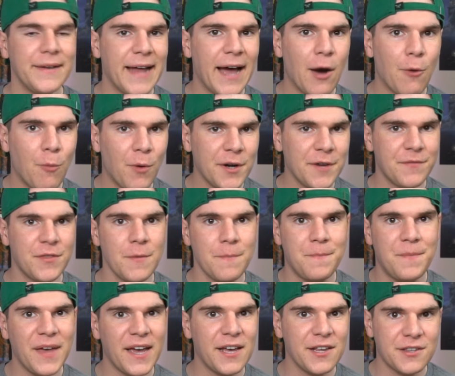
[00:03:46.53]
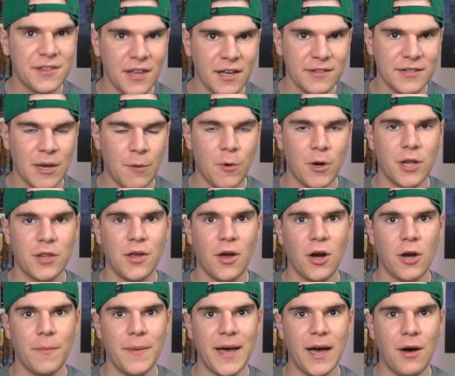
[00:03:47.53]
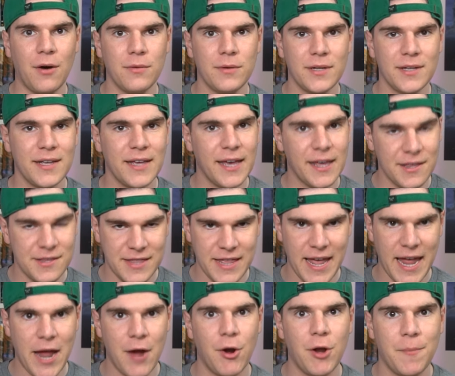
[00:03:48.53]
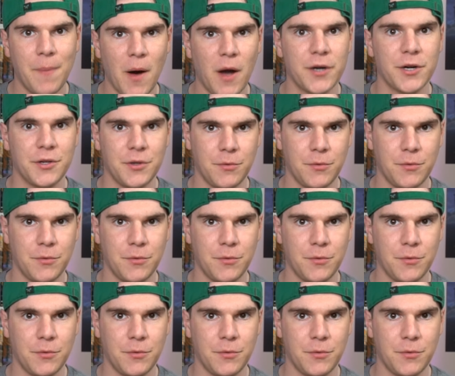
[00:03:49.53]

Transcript: Now, one of the biggest things I want to talk about is the Harry Potter